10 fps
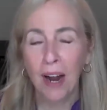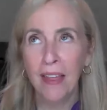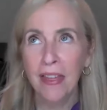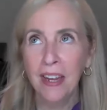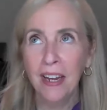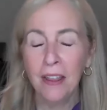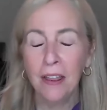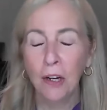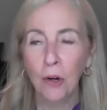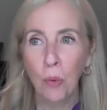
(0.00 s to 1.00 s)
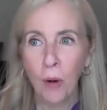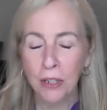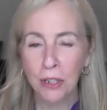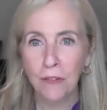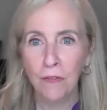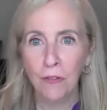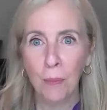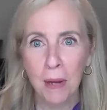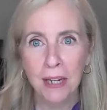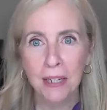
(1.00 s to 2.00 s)
I think the question for
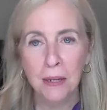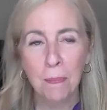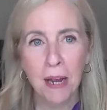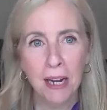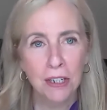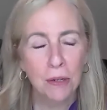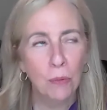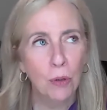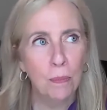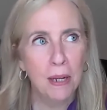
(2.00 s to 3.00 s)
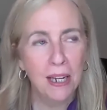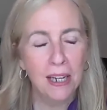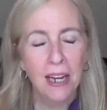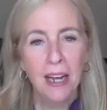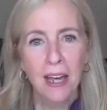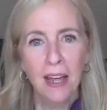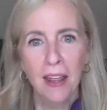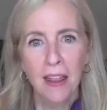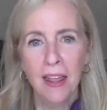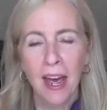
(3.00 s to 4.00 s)
me as a patient would be
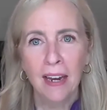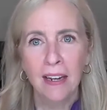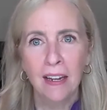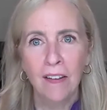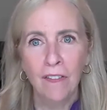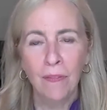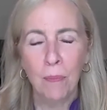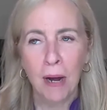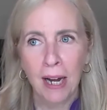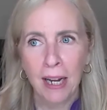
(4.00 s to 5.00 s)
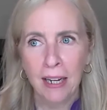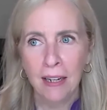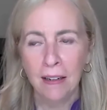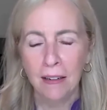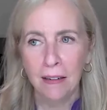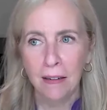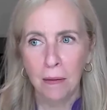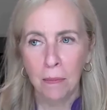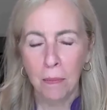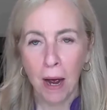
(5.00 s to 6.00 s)
that if I
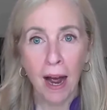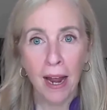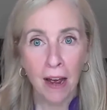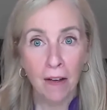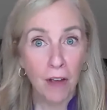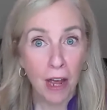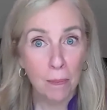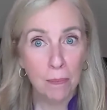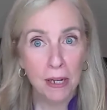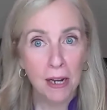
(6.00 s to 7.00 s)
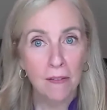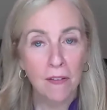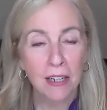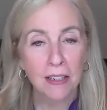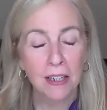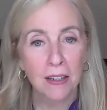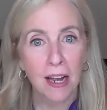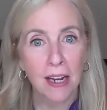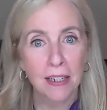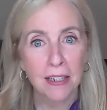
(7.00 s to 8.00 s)
have MPA
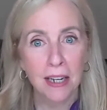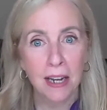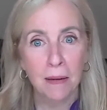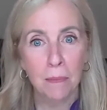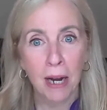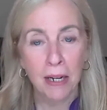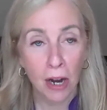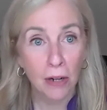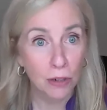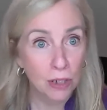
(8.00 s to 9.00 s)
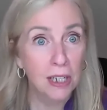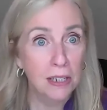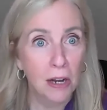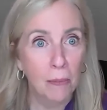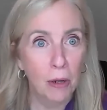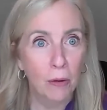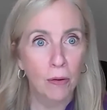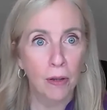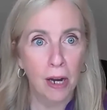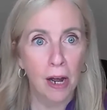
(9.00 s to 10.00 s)
vasculitis and my doctor did tell me
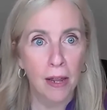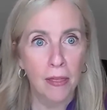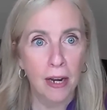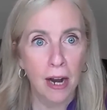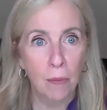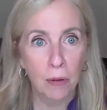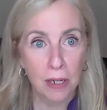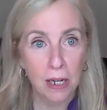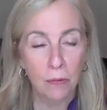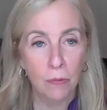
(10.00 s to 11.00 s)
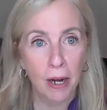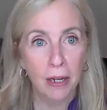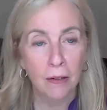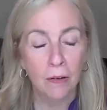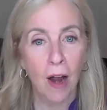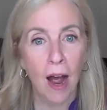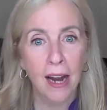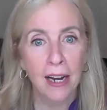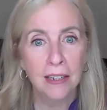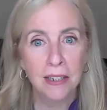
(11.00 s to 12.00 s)
early on that I would need regular eye
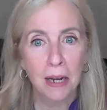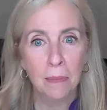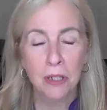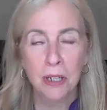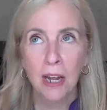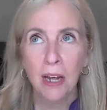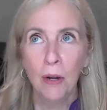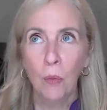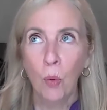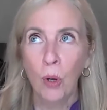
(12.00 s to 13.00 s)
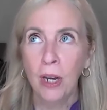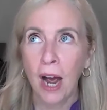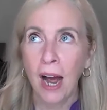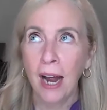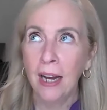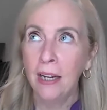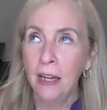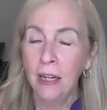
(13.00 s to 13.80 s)
exams, would I,